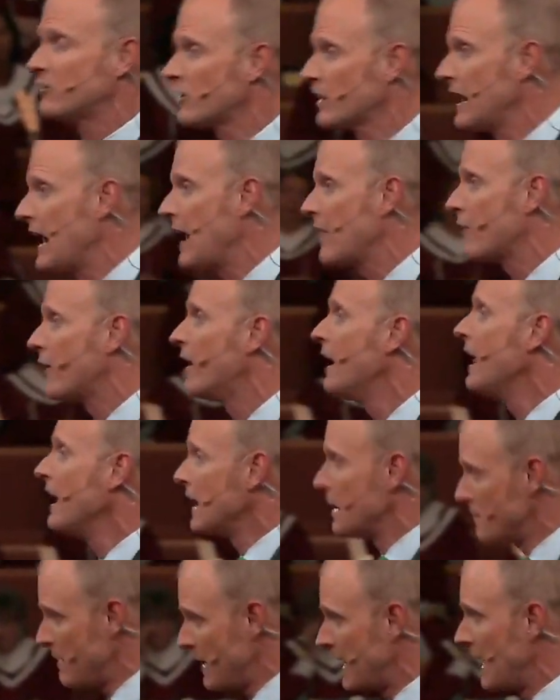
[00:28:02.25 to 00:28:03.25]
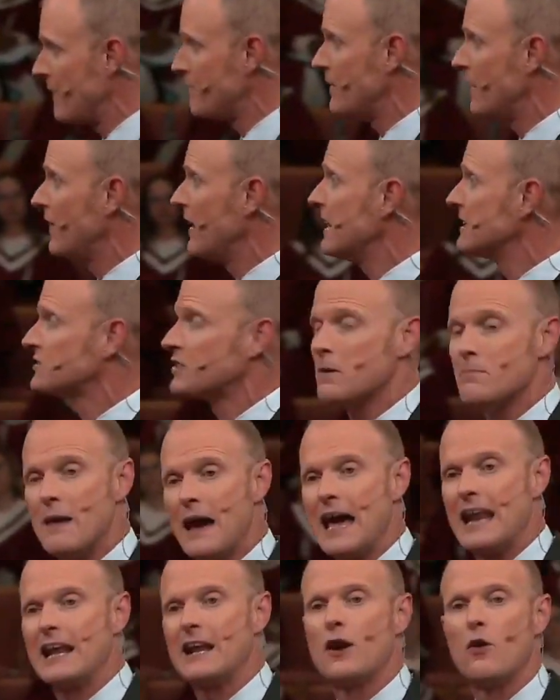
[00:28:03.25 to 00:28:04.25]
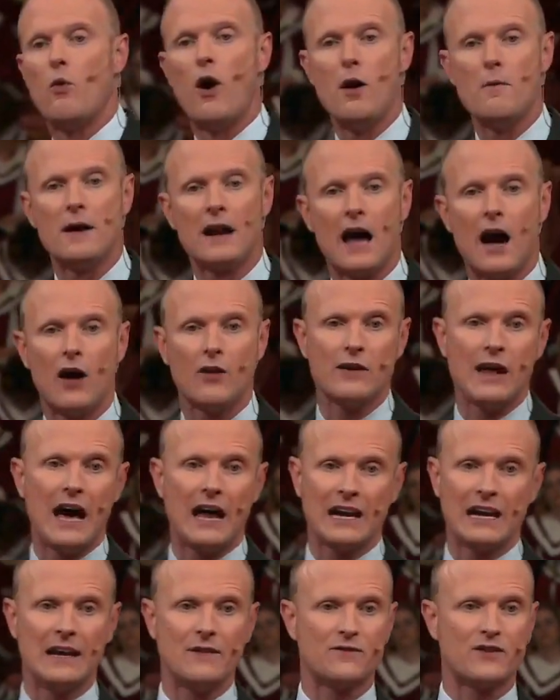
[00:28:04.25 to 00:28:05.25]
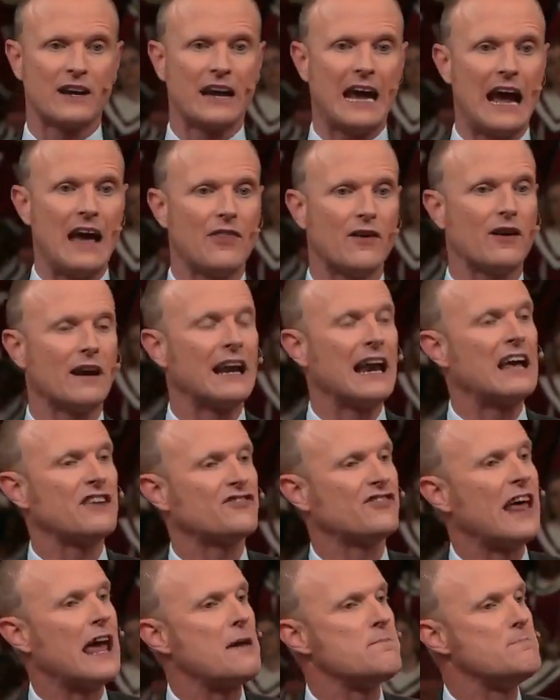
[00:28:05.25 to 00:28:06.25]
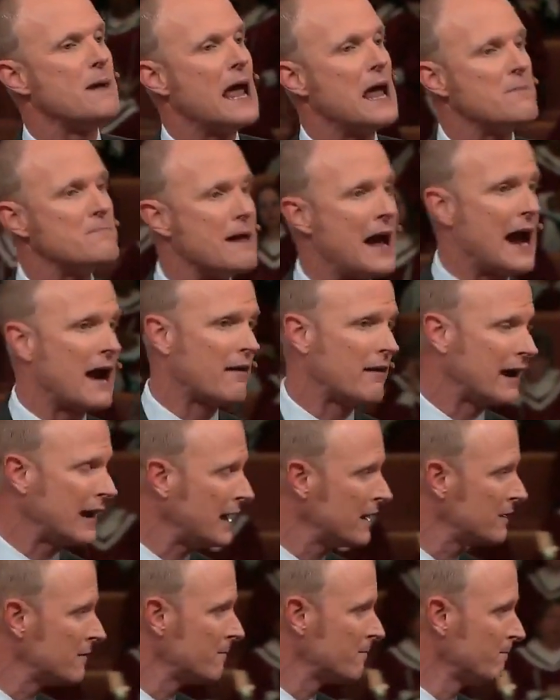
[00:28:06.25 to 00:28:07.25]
together. Let me give you this. A man and a woman ought not live together unless they be married.